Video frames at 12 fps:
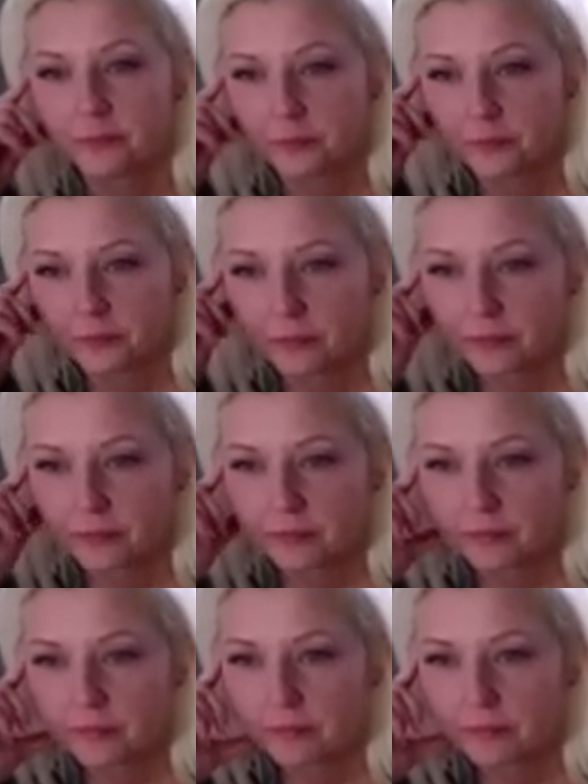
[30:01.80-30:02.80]

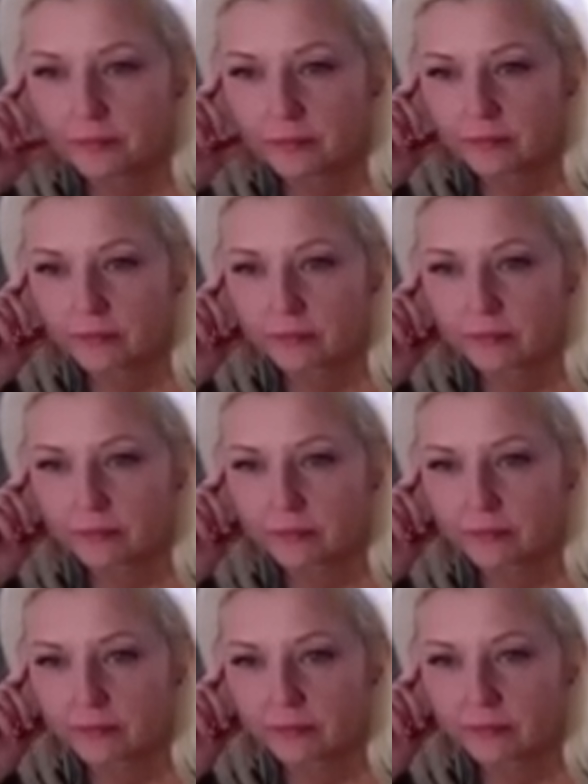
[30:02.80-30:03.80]

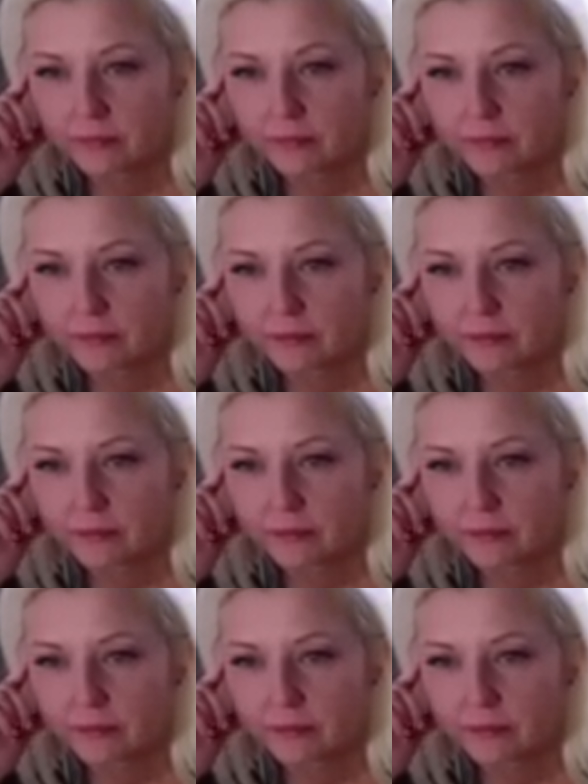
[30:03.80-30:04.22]
(silence)